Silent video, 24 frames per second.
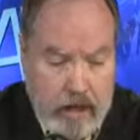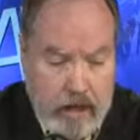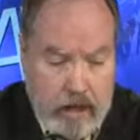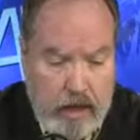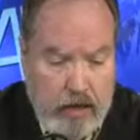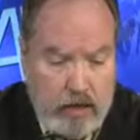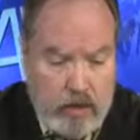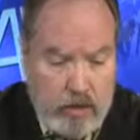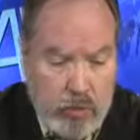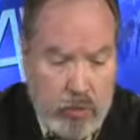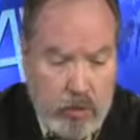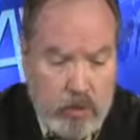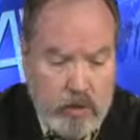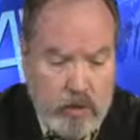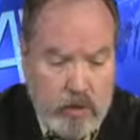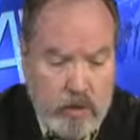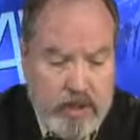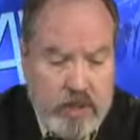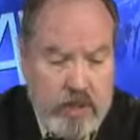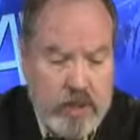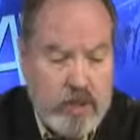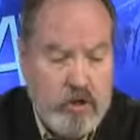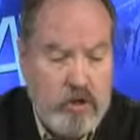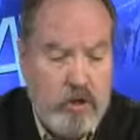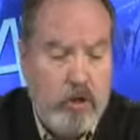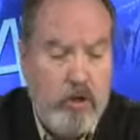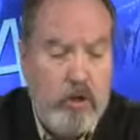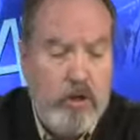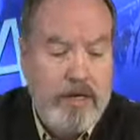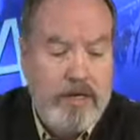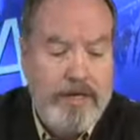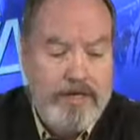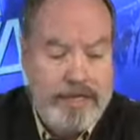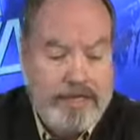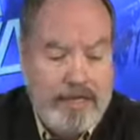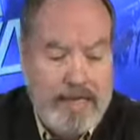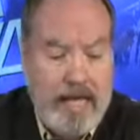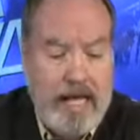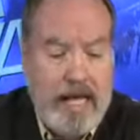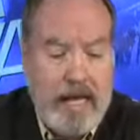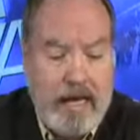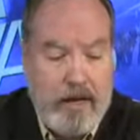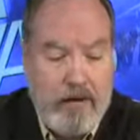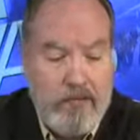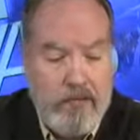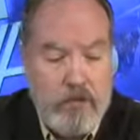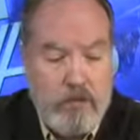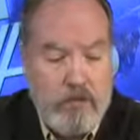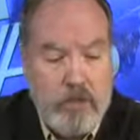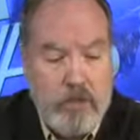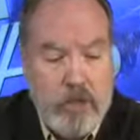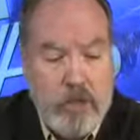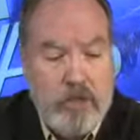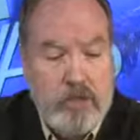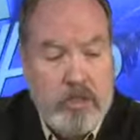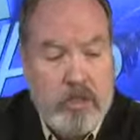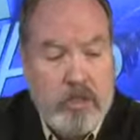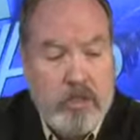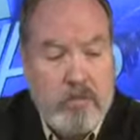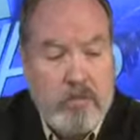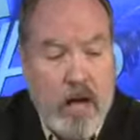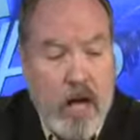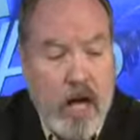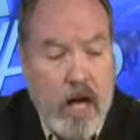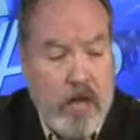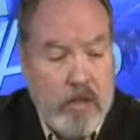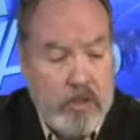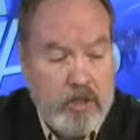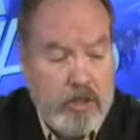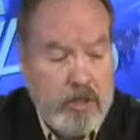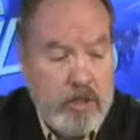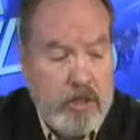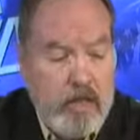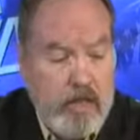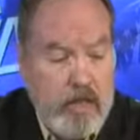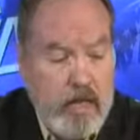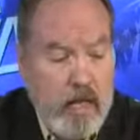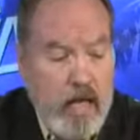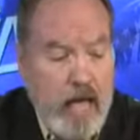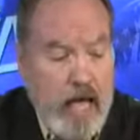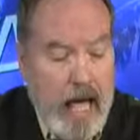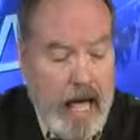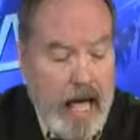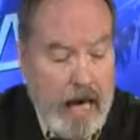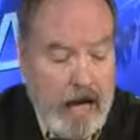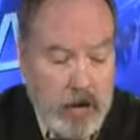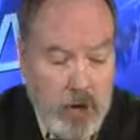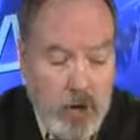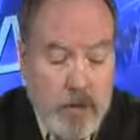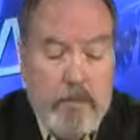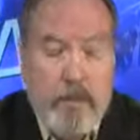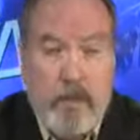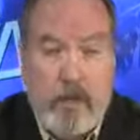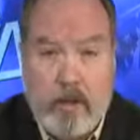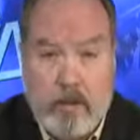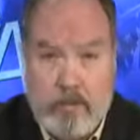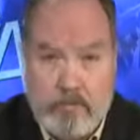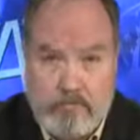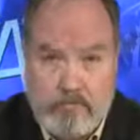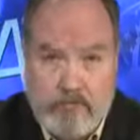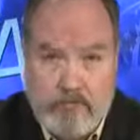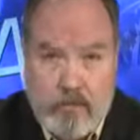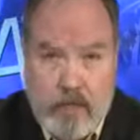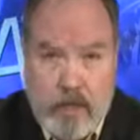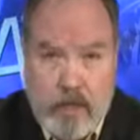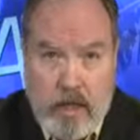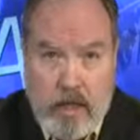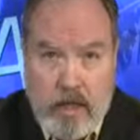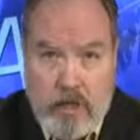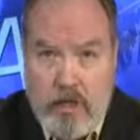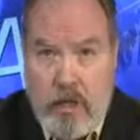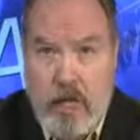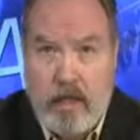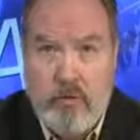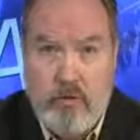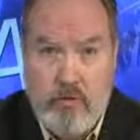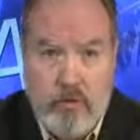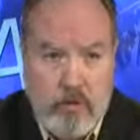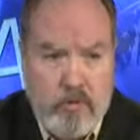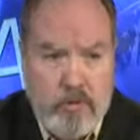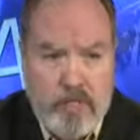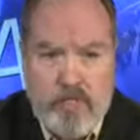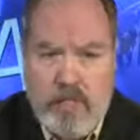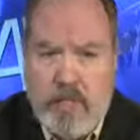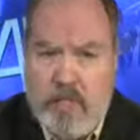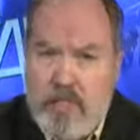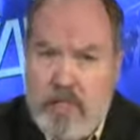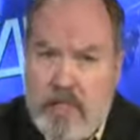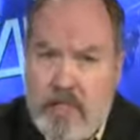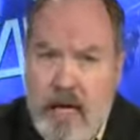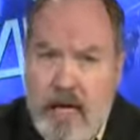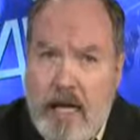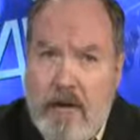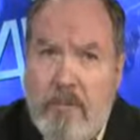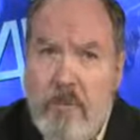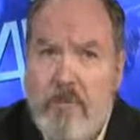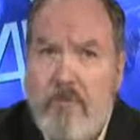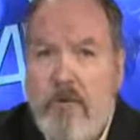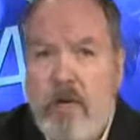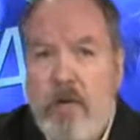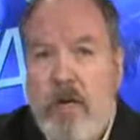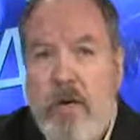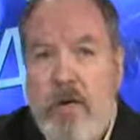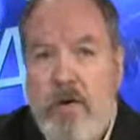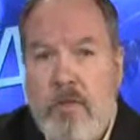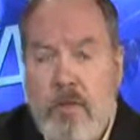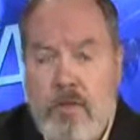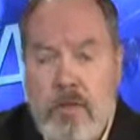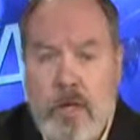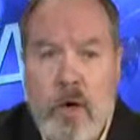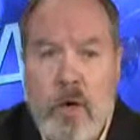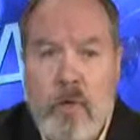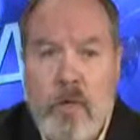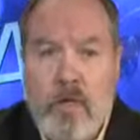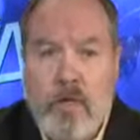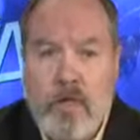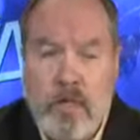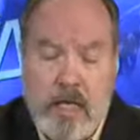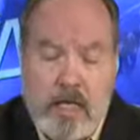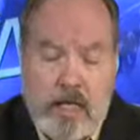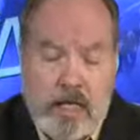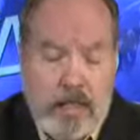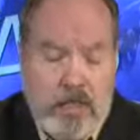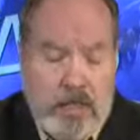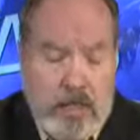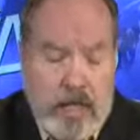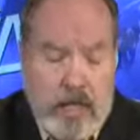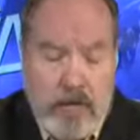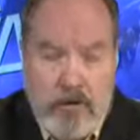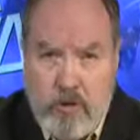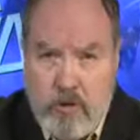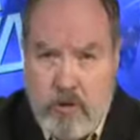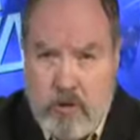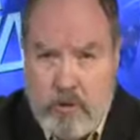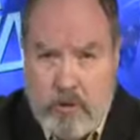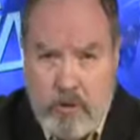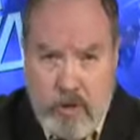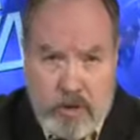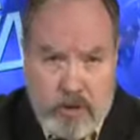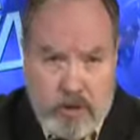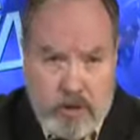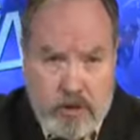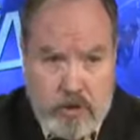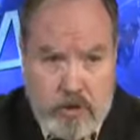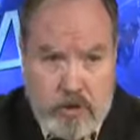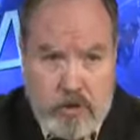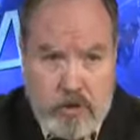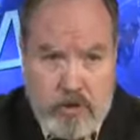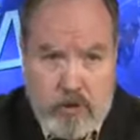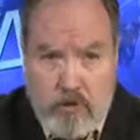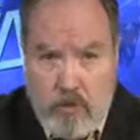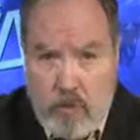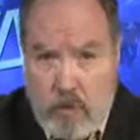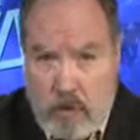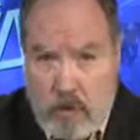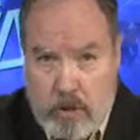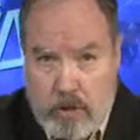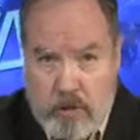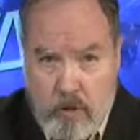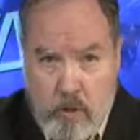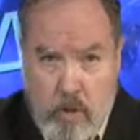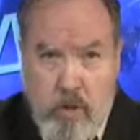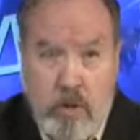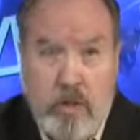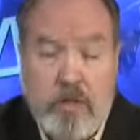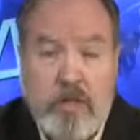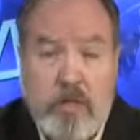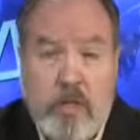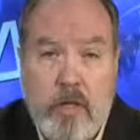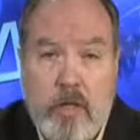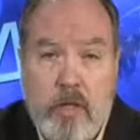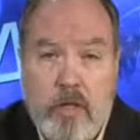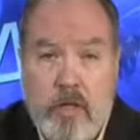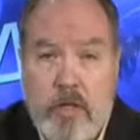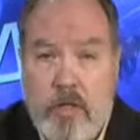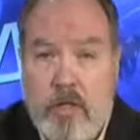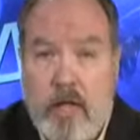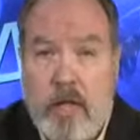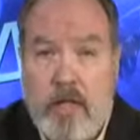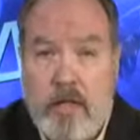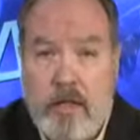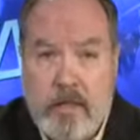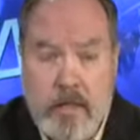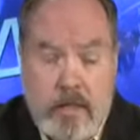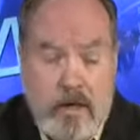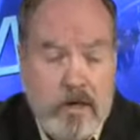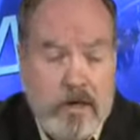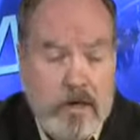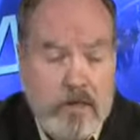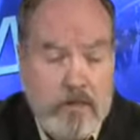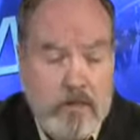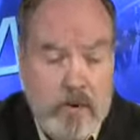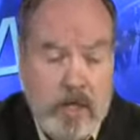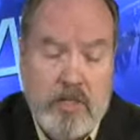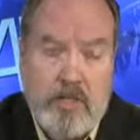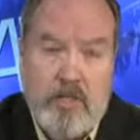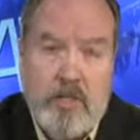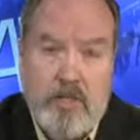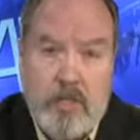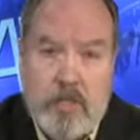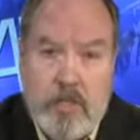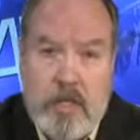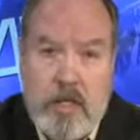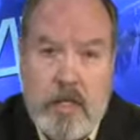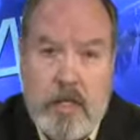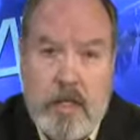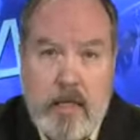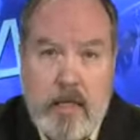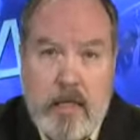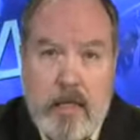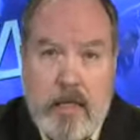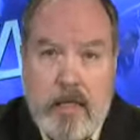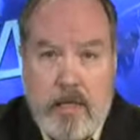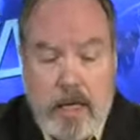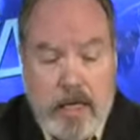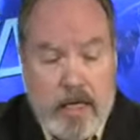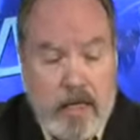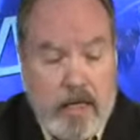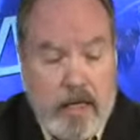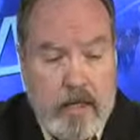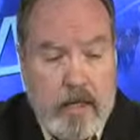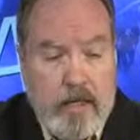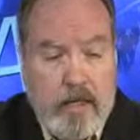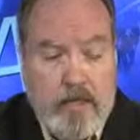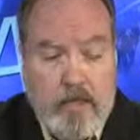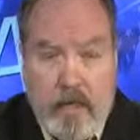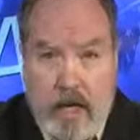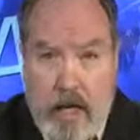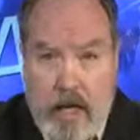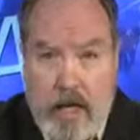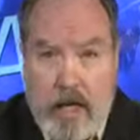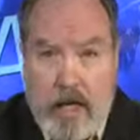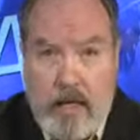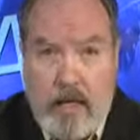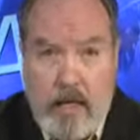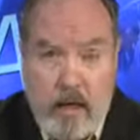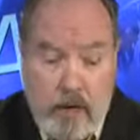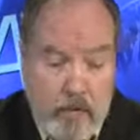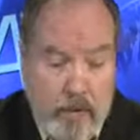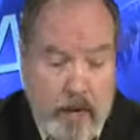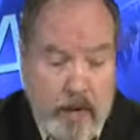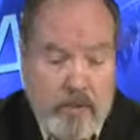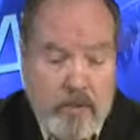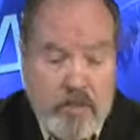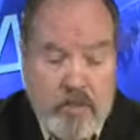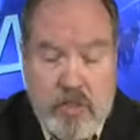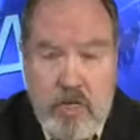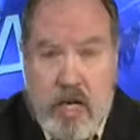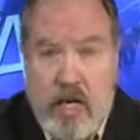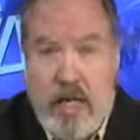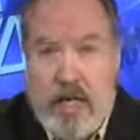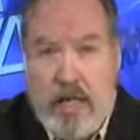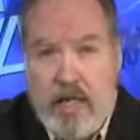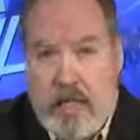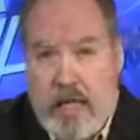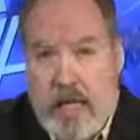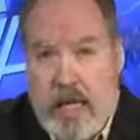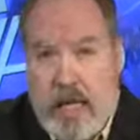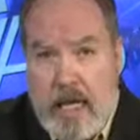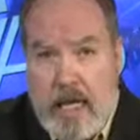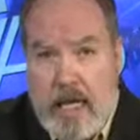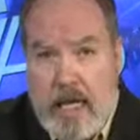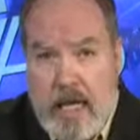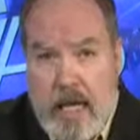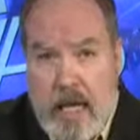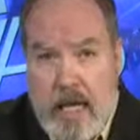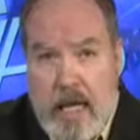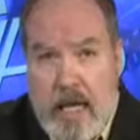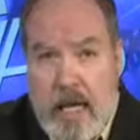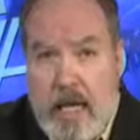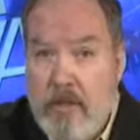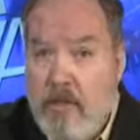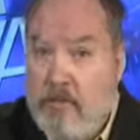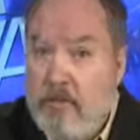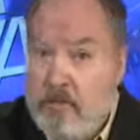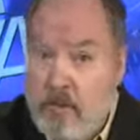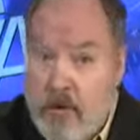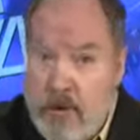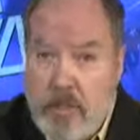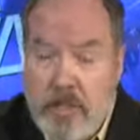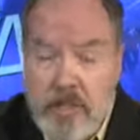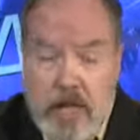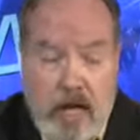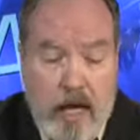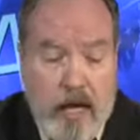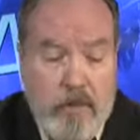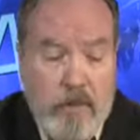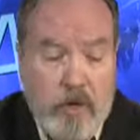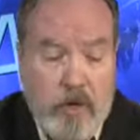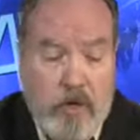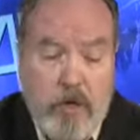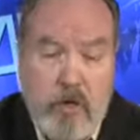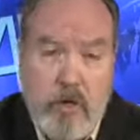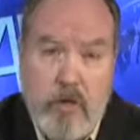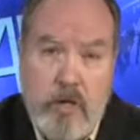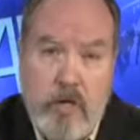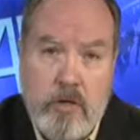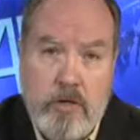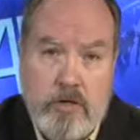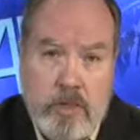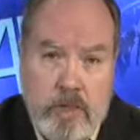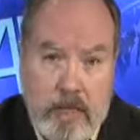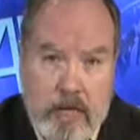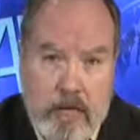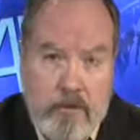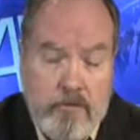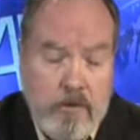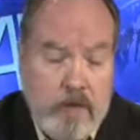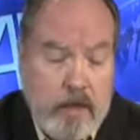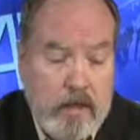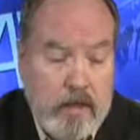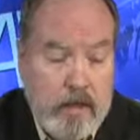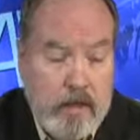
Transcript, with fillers: And of course, we just learned today from Justin Amash a new bill snuck through. This is a time of year that they always like to sneak through their presents, of course, for us, their totalitarian presents. They signed, Obama signed the NDAA the first time on a New Year's Eve.